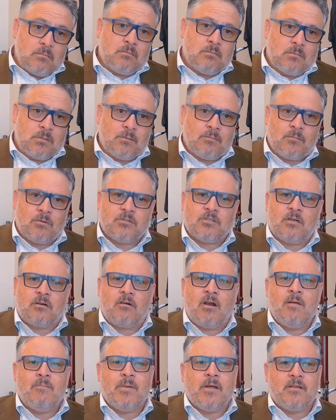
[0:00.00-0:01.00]
Some not so
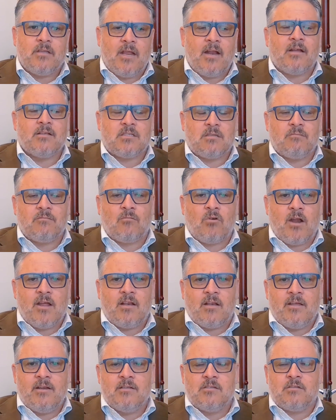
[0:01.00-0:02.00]
great, but, some
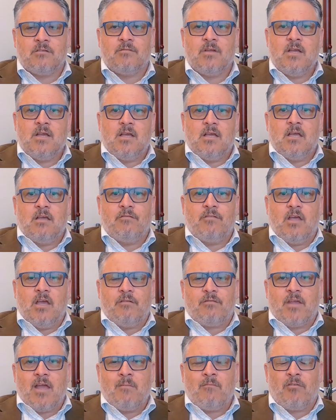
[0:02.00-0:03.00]
great leaders
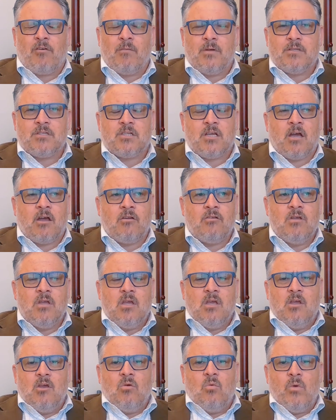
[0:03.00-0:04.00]
have come from it. So
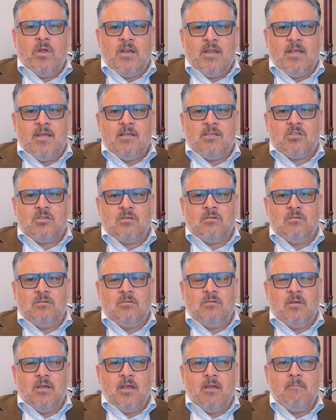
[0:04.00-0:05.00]
we need
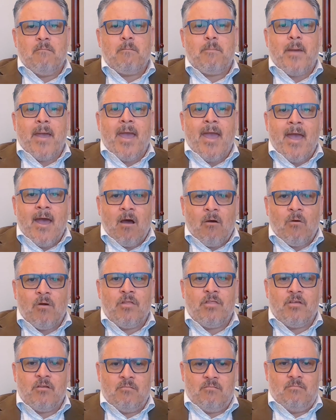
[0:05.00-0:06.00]
to
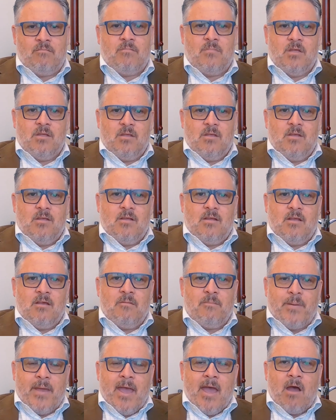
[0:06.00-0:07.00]
empower
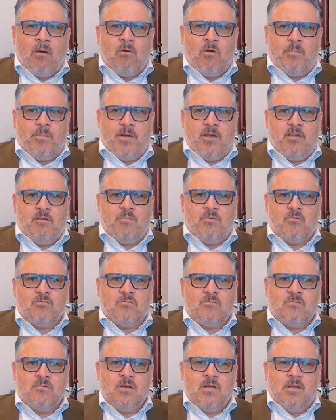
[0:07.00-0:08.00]

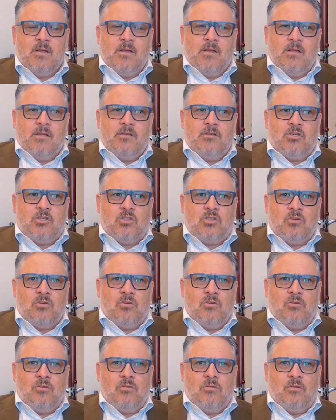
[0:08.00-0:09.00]
people
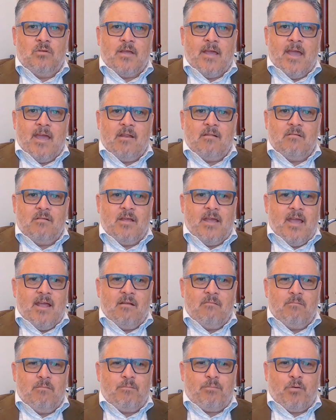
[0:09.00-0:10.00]
to
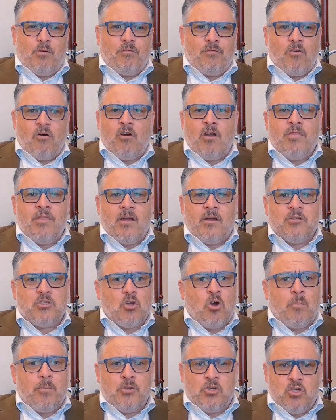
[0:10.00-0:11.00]
and provide those
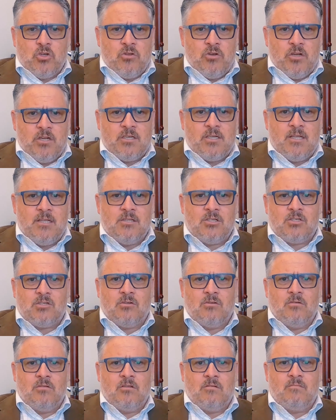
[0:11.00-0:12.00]
opportunities
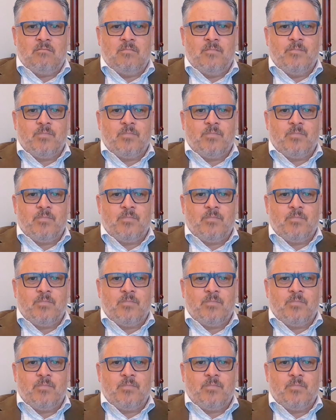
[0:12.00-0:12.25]
to them,